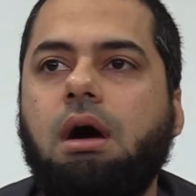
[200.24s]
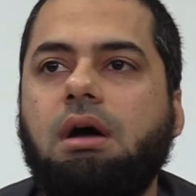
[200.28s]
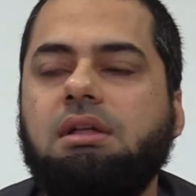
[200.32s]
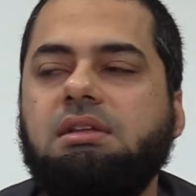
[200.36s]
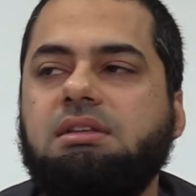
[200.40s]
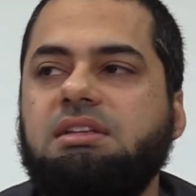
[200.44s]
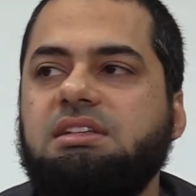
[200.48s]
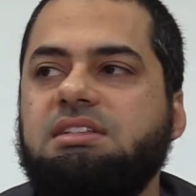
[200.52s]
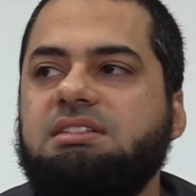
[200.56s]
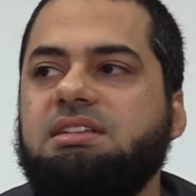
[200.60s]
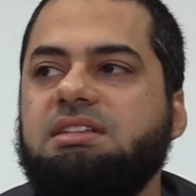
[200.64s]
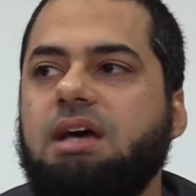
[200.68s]

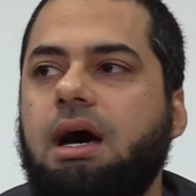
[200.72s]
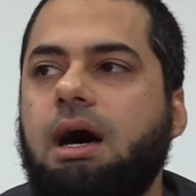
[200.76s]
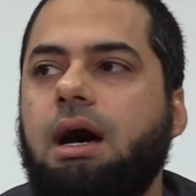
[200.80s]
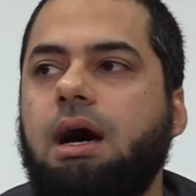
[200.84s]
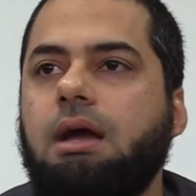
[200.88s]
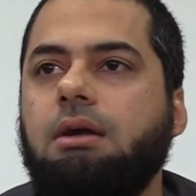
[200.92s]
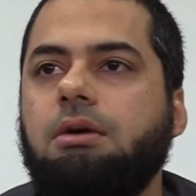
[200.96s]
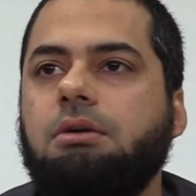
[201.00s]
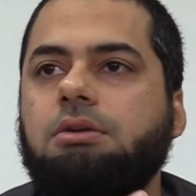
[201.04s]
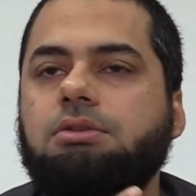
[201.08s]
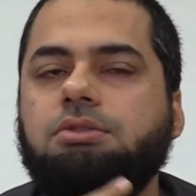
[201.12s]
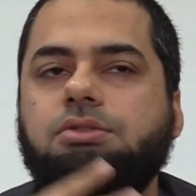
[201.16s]

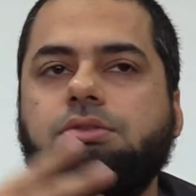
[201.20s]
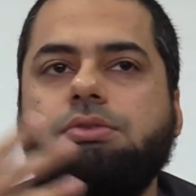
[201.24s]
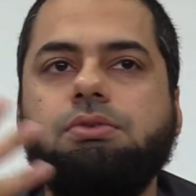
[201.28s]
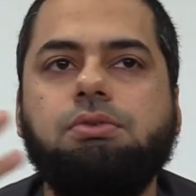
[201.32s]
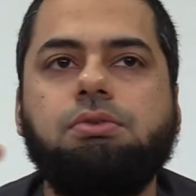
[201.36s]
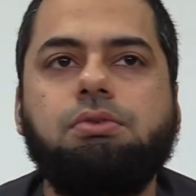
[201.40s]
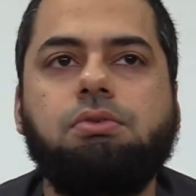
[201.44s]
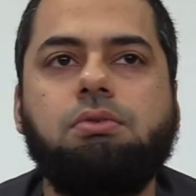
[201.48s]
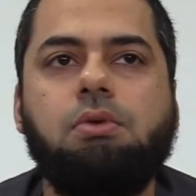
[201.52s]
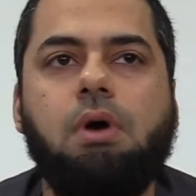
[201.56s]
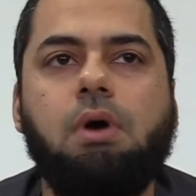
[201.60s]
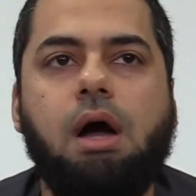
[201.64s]
desire
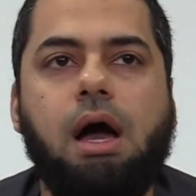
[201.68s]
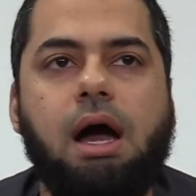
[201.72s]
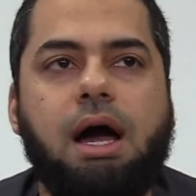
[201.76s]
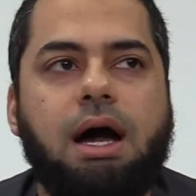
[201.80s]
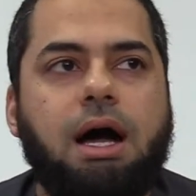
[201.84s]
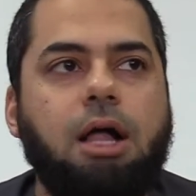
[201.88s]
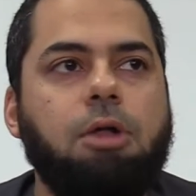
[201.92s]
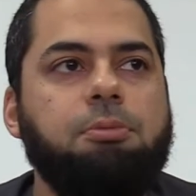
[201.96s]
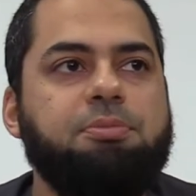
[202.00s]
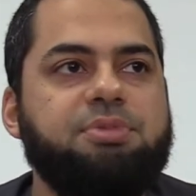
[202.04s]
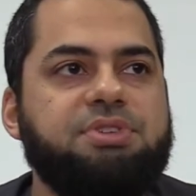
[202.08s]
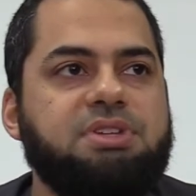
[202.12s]
to help